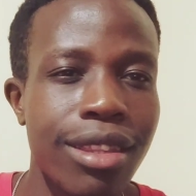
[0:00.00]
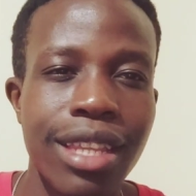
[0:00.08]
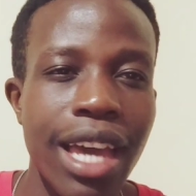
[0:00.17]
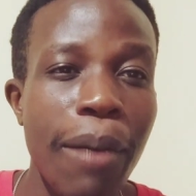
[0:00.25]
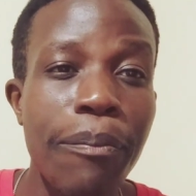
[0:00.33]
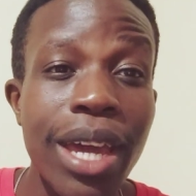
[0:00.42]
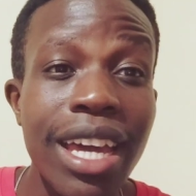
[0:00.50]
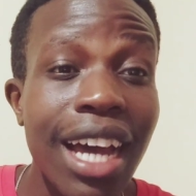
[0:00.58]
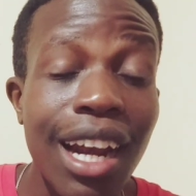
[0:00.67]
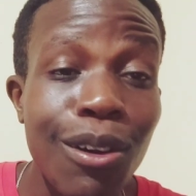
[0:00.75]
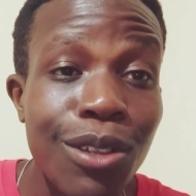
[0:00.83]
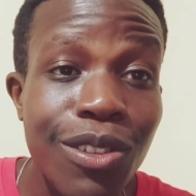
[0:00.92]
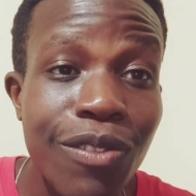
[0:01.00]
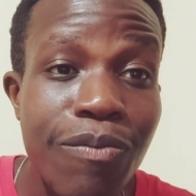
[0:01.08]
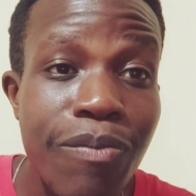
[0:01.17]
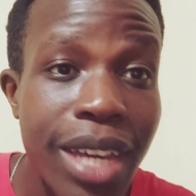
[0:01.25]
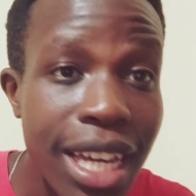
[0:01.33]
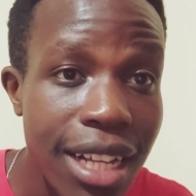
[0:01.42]
they are paying a lot
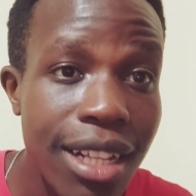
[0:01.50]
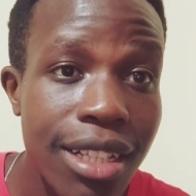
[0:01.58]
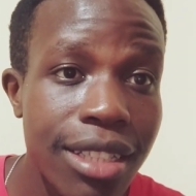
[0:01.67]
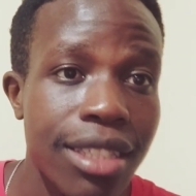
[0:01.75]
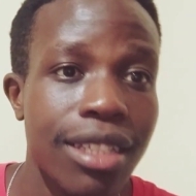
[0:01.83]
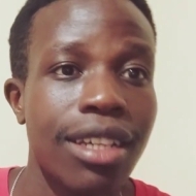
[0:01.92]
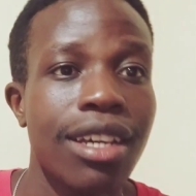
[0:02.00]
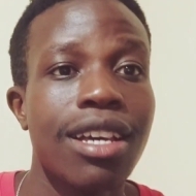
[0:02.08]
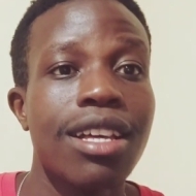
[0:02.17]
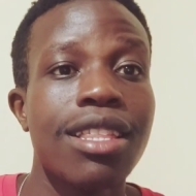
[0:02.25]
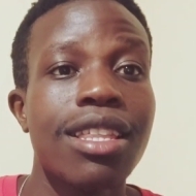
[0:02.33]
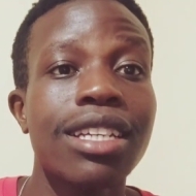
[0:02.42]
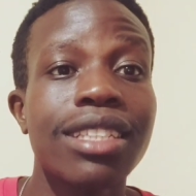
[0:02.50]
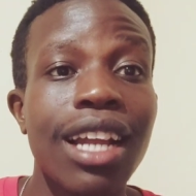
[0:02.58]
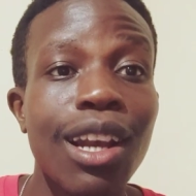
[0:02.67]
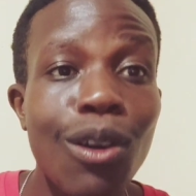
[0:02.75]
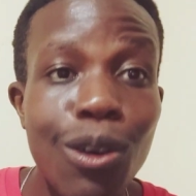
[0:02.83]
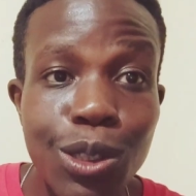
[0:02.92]
of bills. There's a
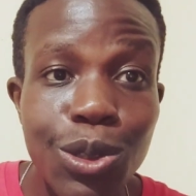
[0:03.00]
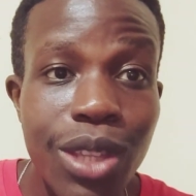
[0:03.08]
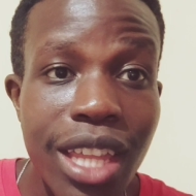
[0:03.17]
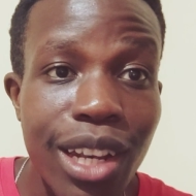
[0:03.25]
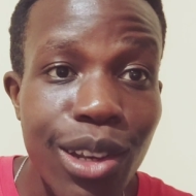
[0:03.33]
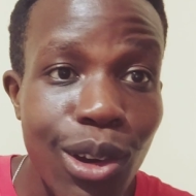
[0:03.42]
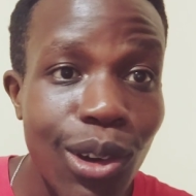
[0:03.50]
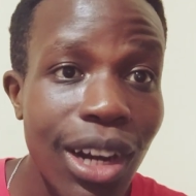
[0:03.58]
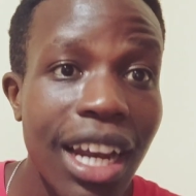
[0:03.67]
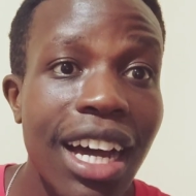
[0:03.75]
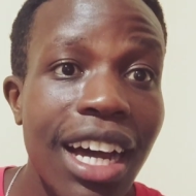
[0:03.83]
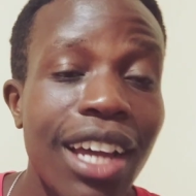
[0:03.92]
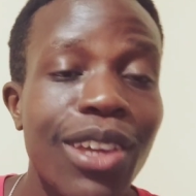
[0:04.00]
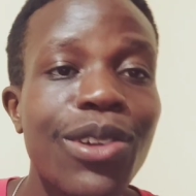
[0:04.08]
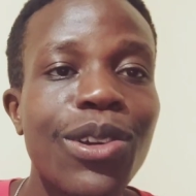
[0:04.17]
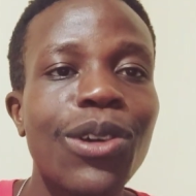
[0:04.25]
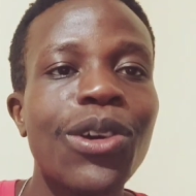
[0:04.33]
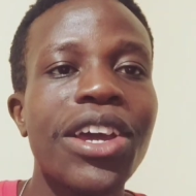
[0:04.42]
lot with the dollar, you
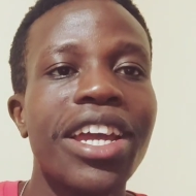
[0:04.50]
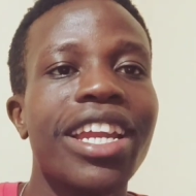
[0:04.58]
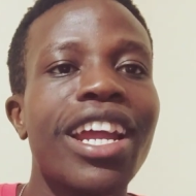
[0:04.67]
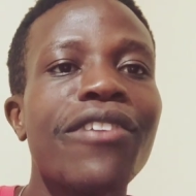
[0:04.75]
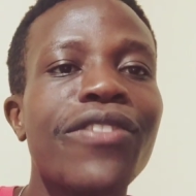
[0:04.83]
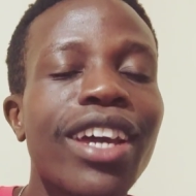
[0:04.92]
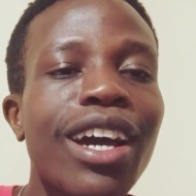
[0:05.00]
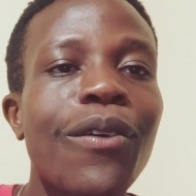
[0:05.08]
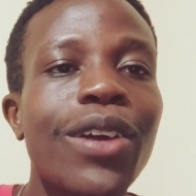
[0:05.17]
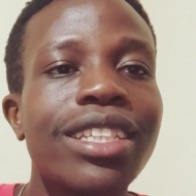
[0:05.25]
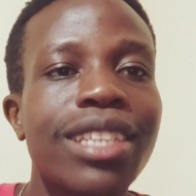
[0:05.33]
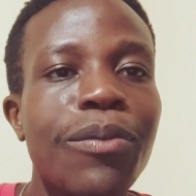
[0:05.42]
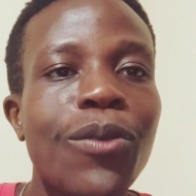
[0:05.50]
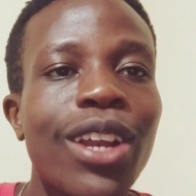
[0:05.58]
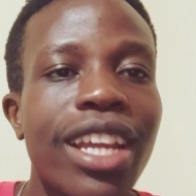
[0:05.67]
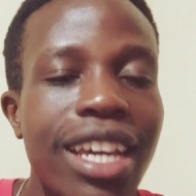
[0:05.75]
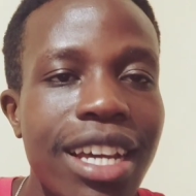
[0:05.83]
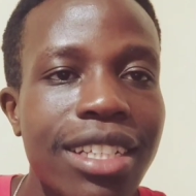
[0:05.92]
know. In Africa, when
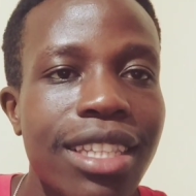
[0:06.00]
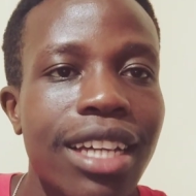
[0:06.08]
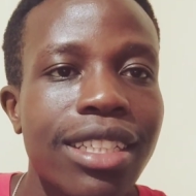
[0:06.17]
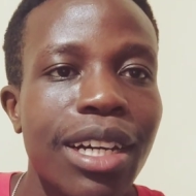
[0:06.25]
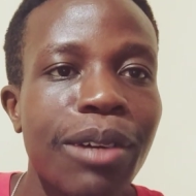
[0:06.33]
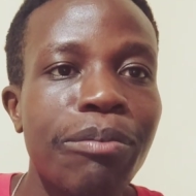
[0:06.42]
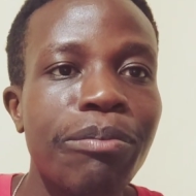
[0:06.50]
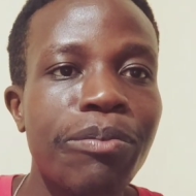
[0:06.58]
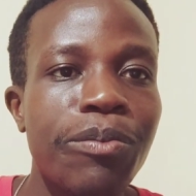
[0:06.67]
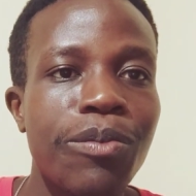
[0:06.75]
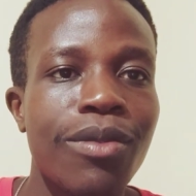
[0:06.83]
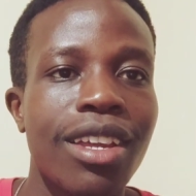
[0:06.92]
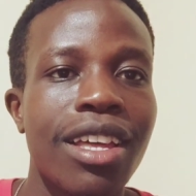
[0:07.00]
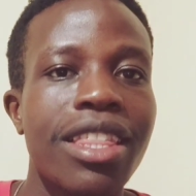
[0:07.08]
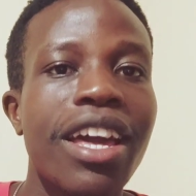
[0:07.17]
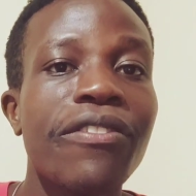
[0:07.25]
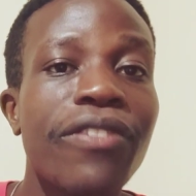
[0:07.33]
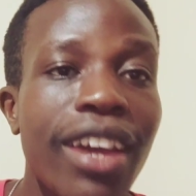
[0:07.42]
someone hears that
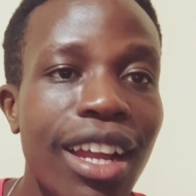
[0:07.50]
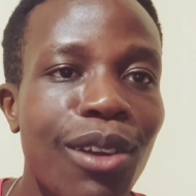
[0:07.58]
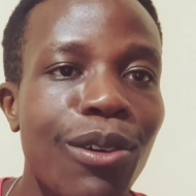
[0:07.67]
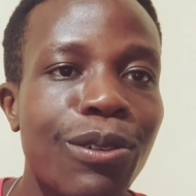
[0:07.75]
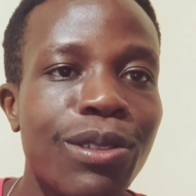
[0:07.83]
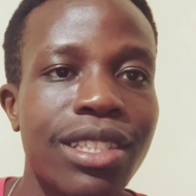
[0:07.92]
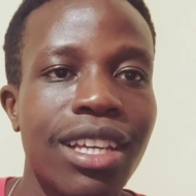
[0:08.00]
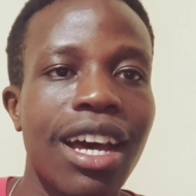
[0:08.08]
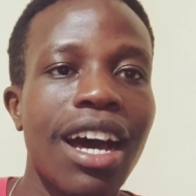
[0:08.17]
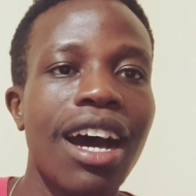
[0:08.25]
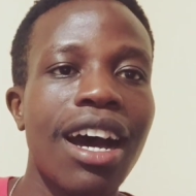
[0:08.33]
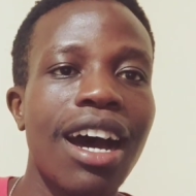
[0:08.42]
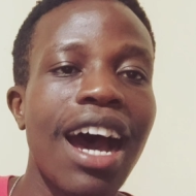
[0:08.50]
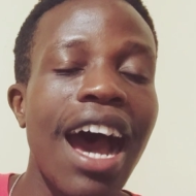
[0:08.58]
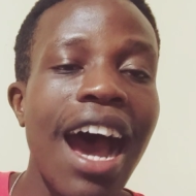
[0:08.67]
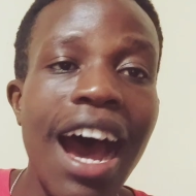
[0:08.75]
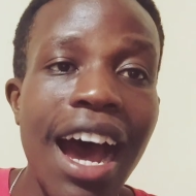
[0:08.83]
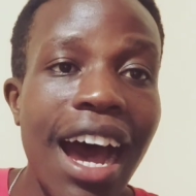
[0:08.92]
their fellows
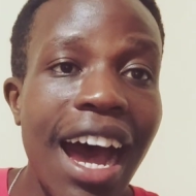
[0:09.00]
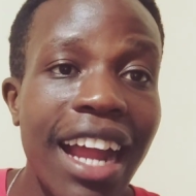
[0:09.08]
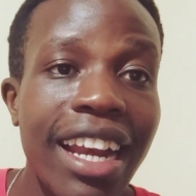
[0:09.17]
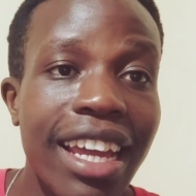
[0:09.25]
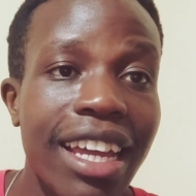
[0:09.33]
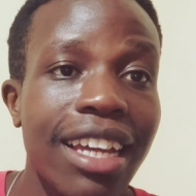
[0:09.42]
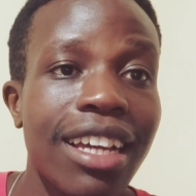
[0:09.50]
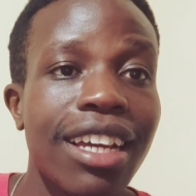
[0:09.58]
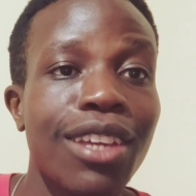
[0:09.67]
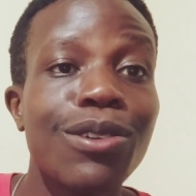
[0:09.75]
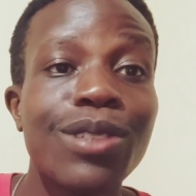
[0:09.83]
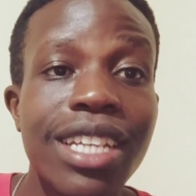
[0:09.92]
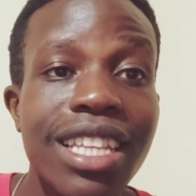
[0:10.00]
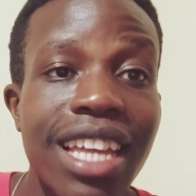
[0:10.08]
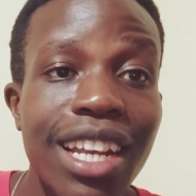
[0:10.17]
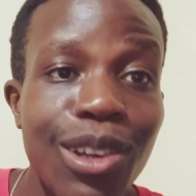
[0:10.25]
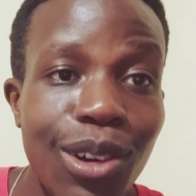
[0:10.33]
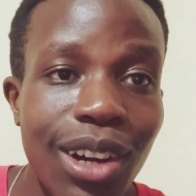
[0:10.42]
are earning using
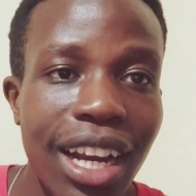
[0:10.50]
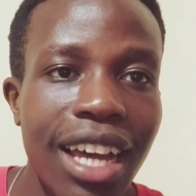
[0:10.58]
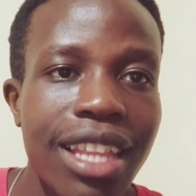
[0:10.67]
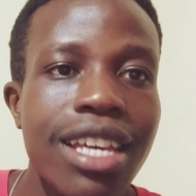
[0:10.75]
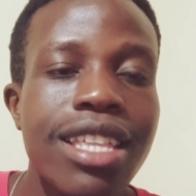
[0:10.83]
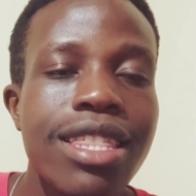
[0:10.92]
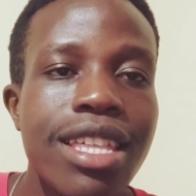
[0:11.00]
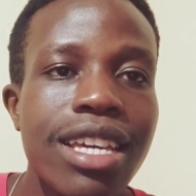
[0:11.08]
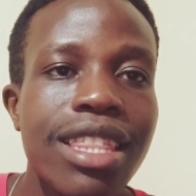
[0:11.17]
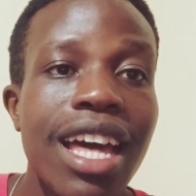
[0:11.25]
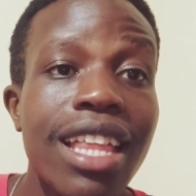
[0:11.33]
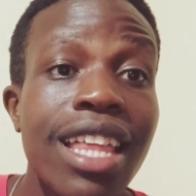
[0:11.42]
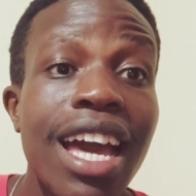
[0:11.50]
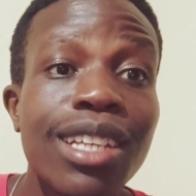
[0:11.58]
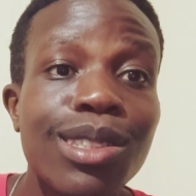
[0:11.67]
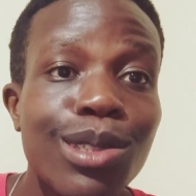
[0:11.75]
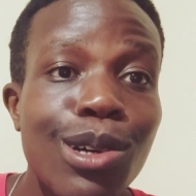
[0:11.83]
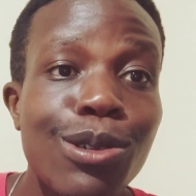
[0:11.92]
the dollar, they think that they
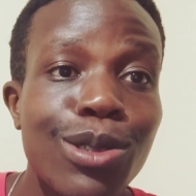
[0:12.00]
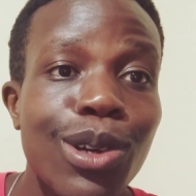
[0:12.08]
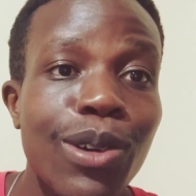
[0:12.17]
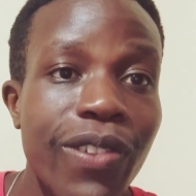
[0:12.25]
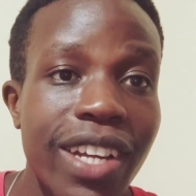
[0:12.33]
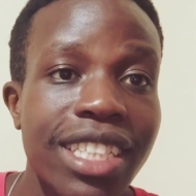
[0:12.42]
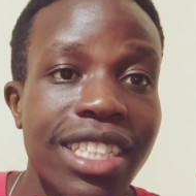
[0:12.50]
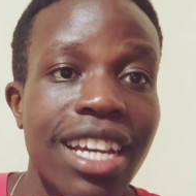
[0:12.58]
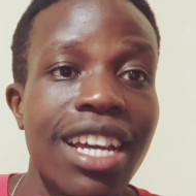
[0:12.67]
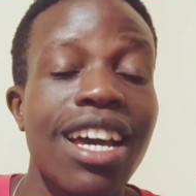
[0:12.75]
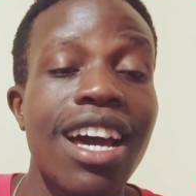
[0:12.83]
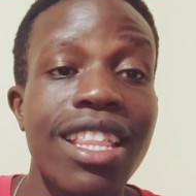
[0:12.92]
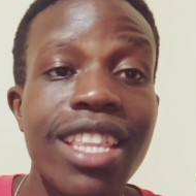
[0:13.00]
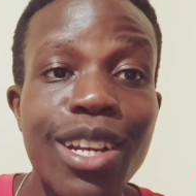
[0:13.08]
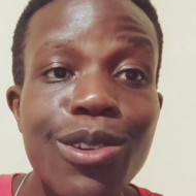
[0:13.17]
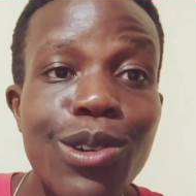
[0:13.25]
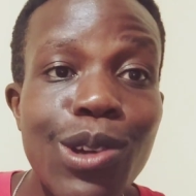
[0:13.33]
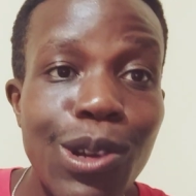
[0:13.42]
are so, so rich, and they
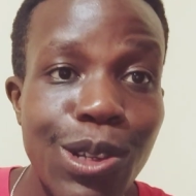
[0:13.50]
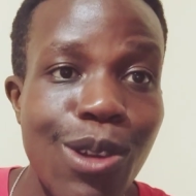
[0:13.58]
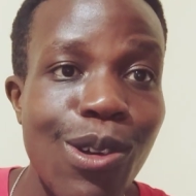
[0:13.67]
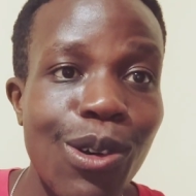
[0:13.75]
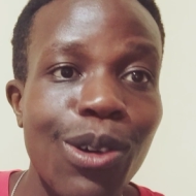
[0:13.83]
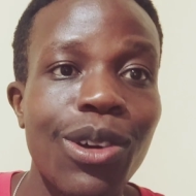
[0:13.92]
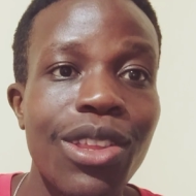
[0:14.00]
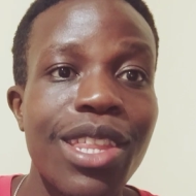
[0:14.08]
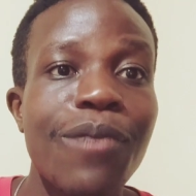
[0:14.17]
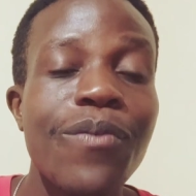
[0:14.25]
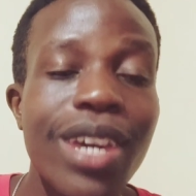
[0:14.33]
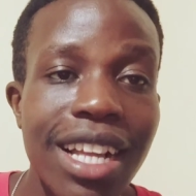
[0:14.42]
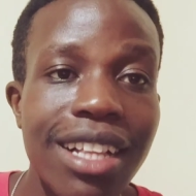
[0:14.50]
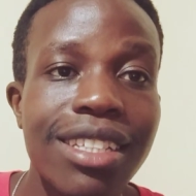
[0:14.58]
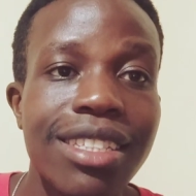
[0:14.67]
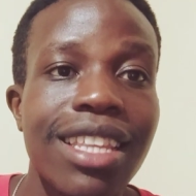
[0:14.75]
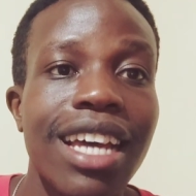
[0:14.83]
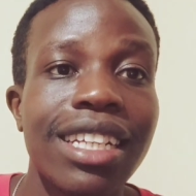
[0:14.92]
do not know the
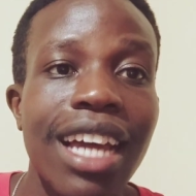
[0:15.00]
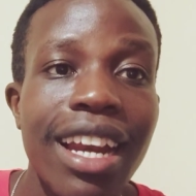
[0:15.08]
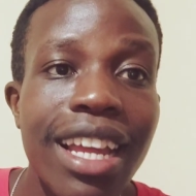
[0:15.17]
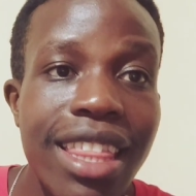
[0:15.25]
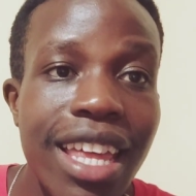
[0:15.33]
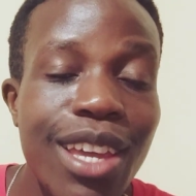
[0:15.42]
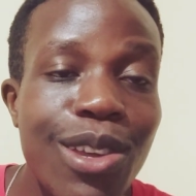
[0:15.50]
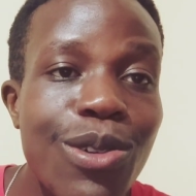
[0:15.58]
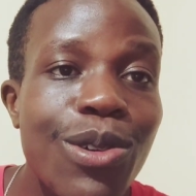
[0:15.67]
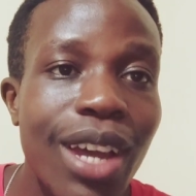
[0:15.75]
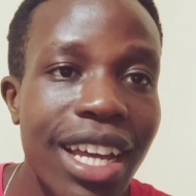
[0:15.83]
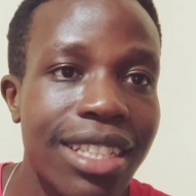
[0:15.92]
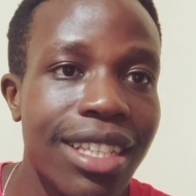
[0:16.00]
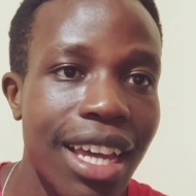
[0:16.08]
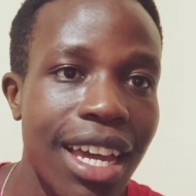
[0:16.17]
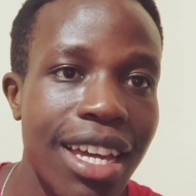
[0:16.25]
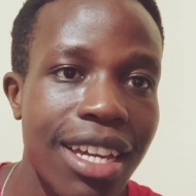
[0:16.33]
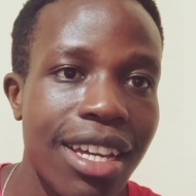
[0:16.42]
bills that are in the
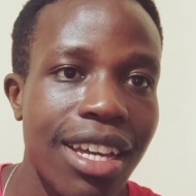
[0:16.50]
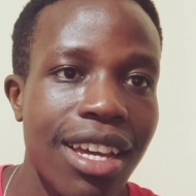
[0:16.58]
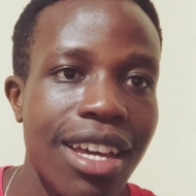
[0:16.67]
USA.